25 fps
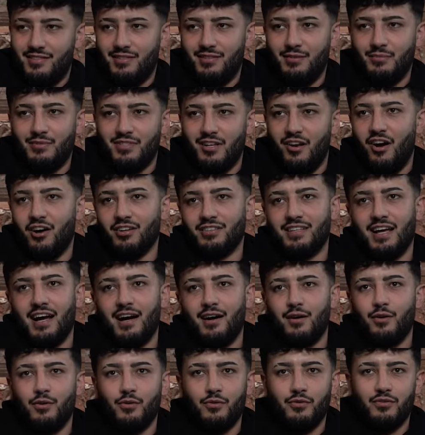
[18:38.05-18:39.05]
It was
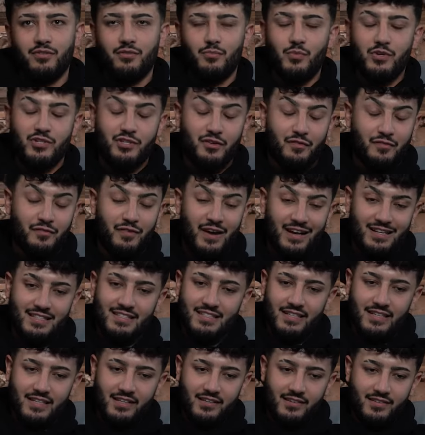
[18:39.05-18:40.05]
lockdown, which
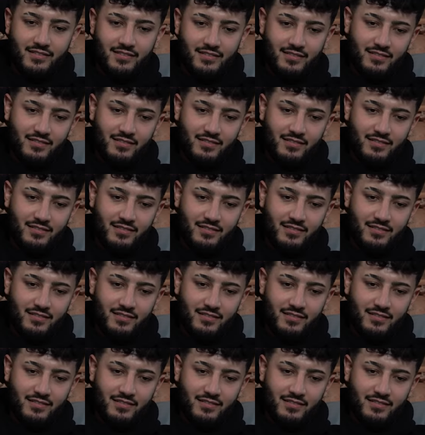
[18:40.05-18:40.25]
affected